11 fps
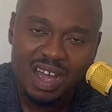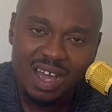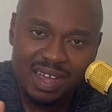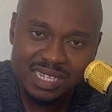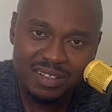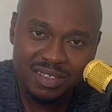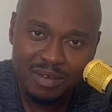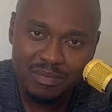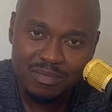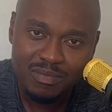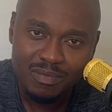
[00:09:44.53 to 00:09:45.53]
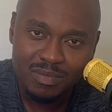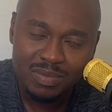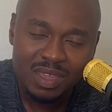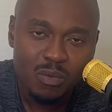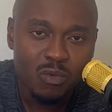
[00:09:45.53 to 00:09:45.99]
Answer them
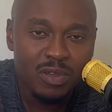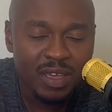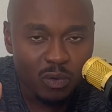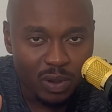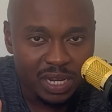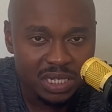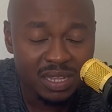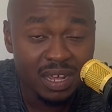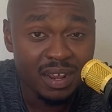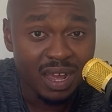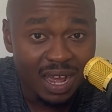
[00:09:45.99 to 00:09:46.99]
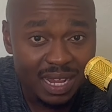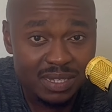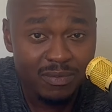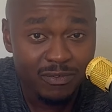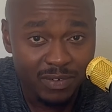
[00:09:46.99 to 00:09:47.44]
with the question that I
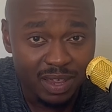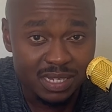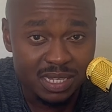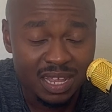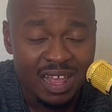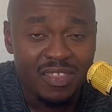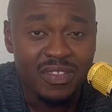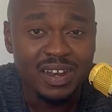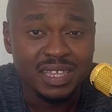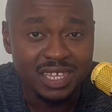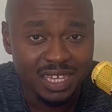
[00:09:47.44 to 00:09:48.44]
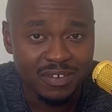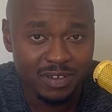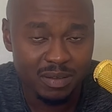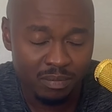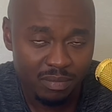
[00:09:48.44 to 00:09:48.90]
asked first, then give
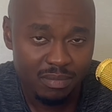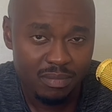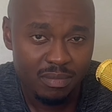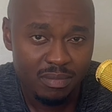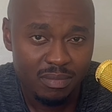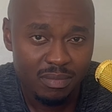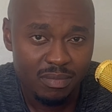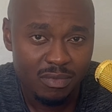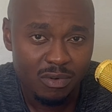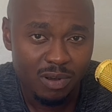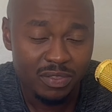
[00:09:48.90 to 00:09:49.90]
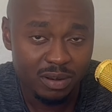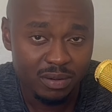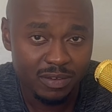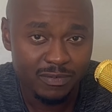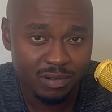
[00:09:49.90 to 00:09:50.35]
them what they're
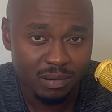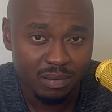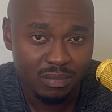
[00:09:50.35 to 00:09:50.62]
looking for.